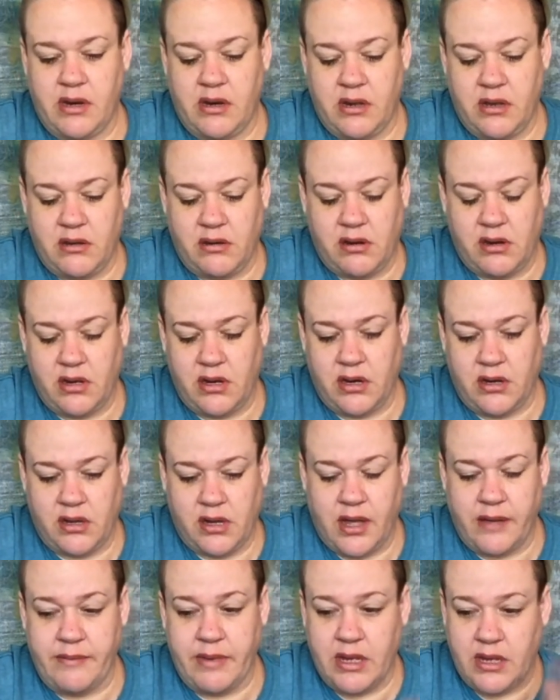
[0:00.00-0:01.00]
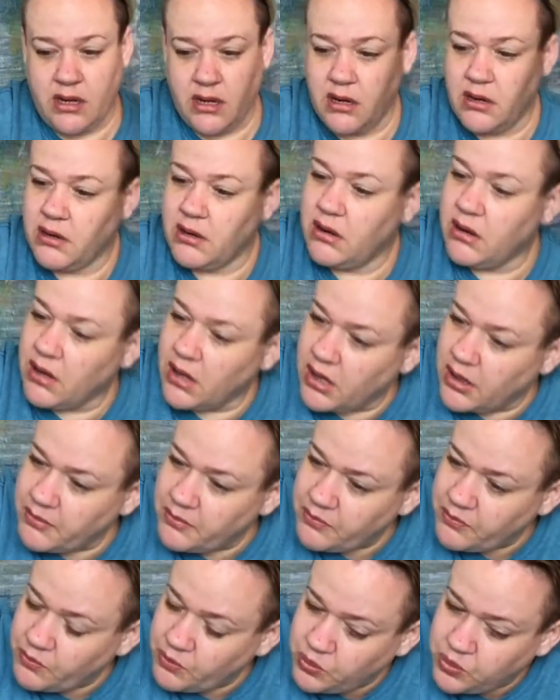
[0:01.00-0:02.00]
They're going to come in
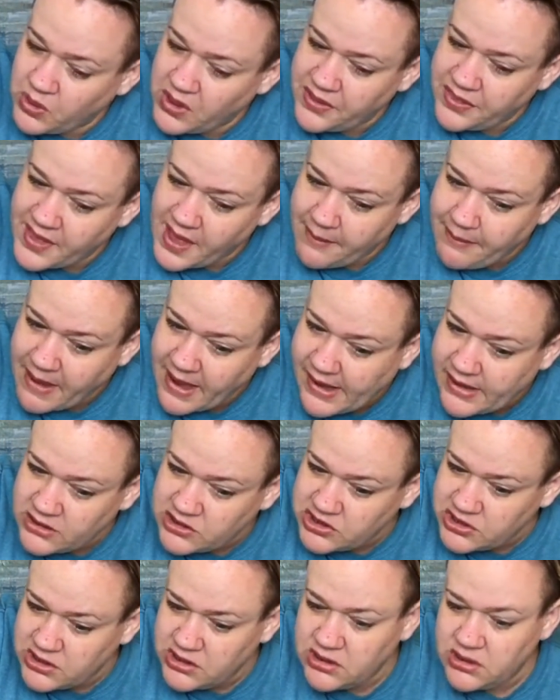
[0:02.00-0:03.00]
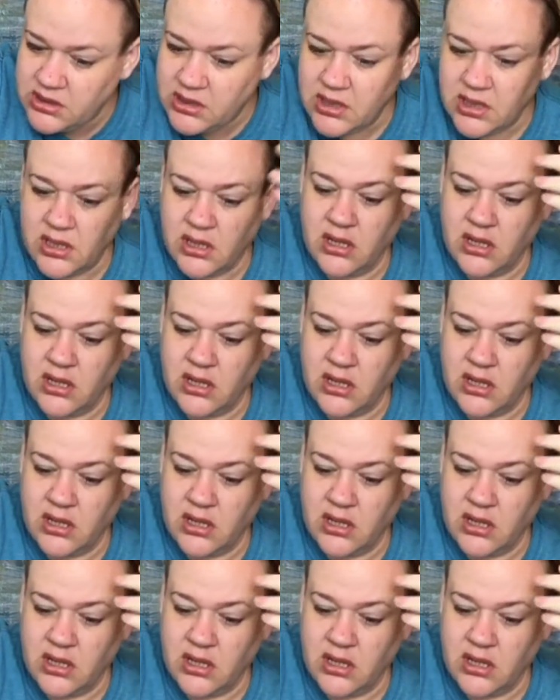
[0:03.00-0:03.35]
with that passion.